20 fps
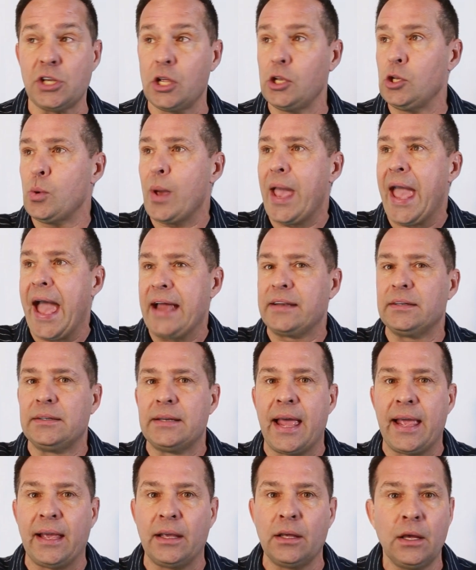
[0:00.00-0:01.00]
Can you add a
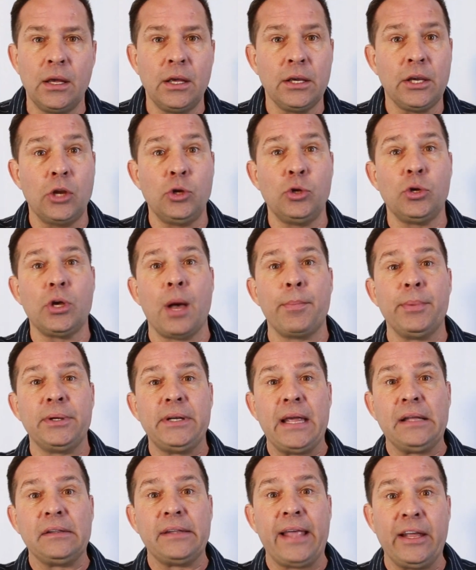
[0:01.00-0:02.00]
day? Can you come a
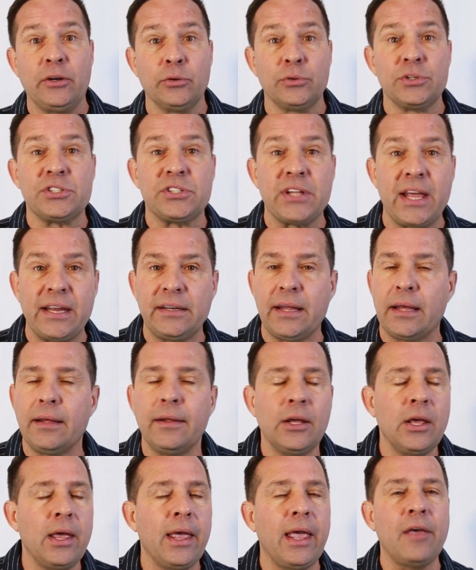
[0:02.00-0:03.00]
day later and stay?
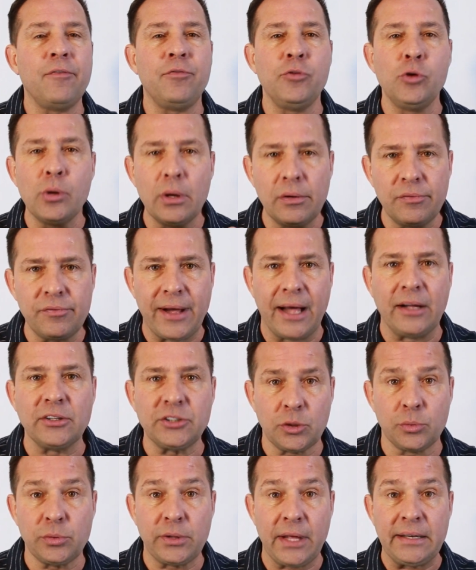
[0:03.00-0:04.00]
If you have
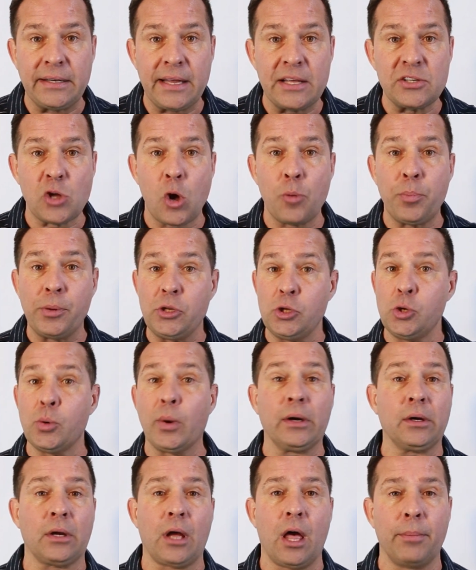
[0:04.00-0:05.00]
volunteered with 8 Days Open, you
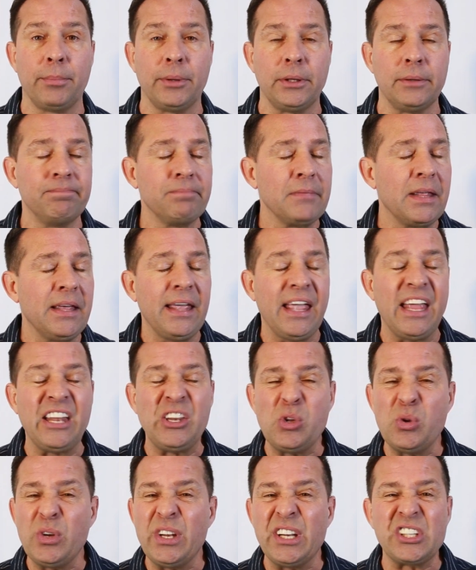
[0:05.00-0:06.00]
are coming
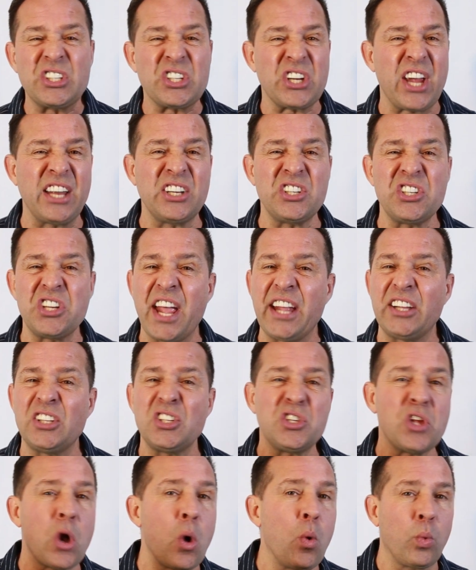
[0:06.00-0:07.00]
and you need to change
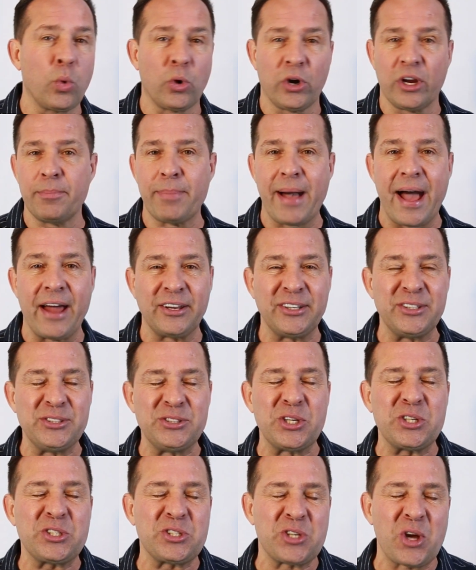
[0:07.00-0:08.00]
dates, don't worry about it.
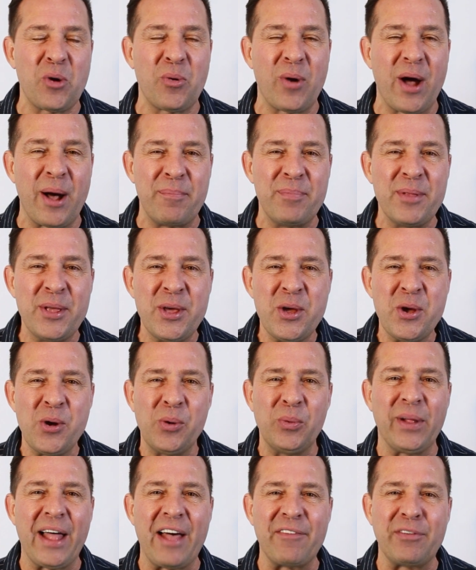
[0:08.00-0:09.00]
Just show up.
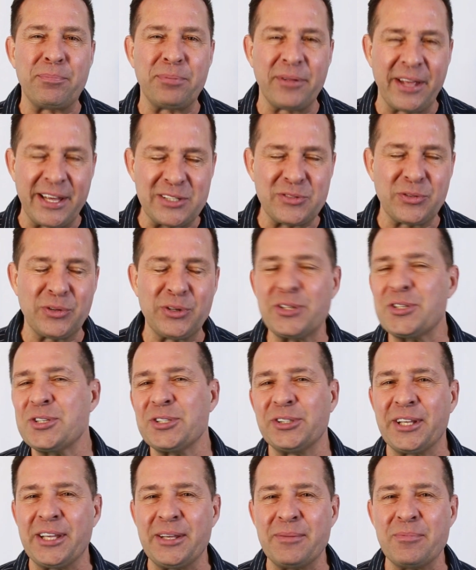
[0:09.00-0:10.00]
We'll have a place for you to
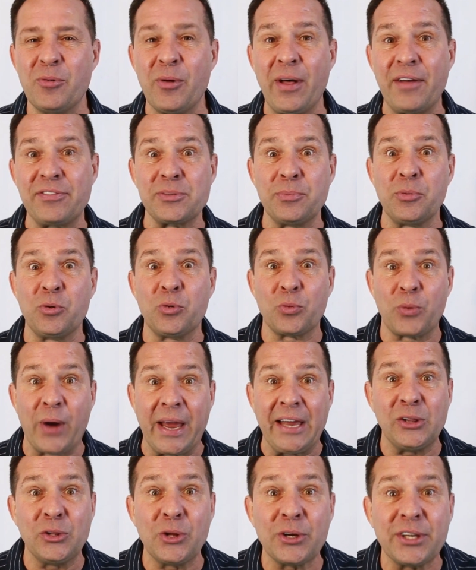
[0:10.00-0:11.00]
sleep. We'll have some
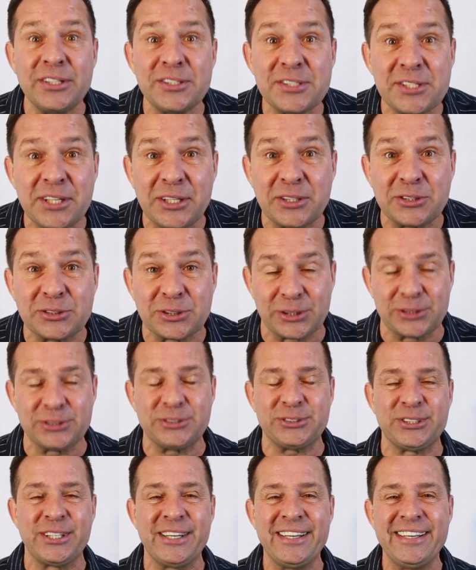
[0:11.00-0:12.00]
great looking
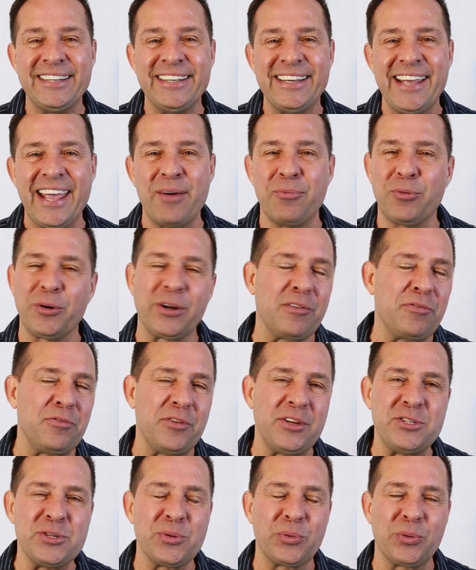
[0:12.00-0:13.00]
t-shirts and we're going to
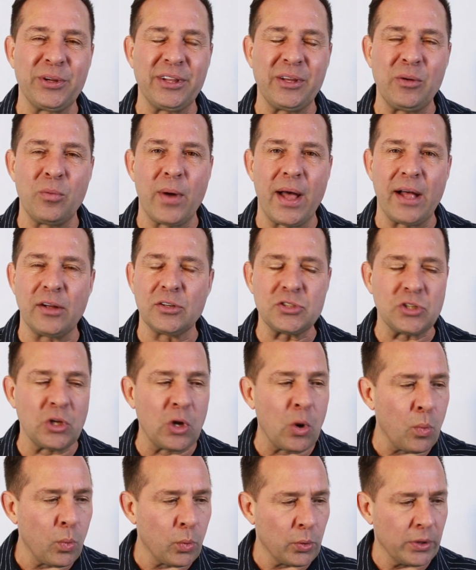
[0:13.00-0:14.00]
feed you really well. So
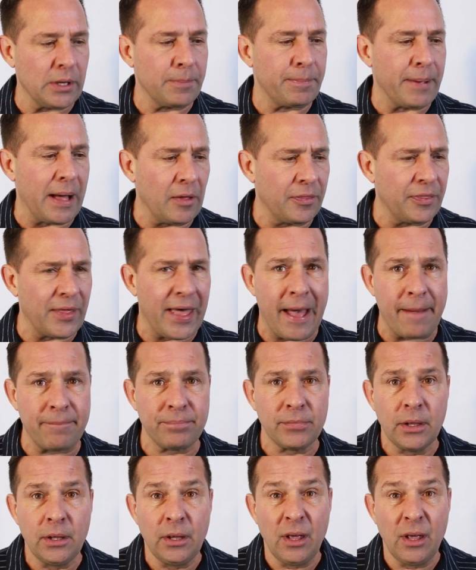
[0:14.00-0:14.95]
don't worry about that.